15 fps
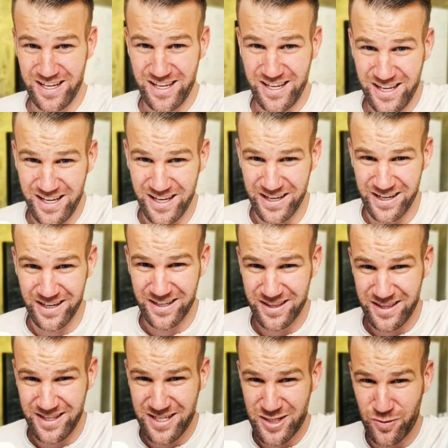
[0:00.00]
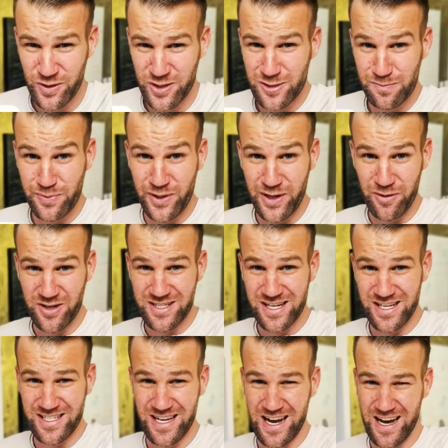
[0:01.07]
in. This was Primoz
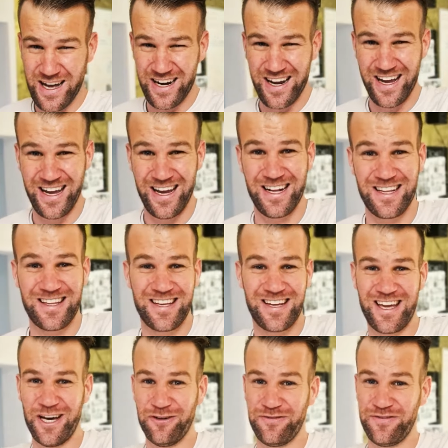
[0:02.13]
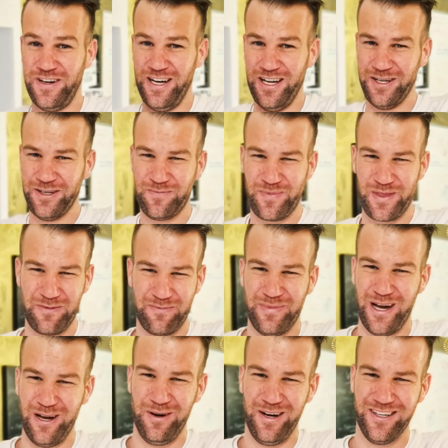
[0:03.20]
Lazar and have fun.
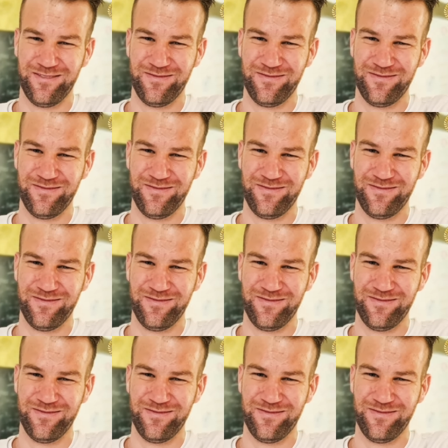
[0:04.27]
Bye bye.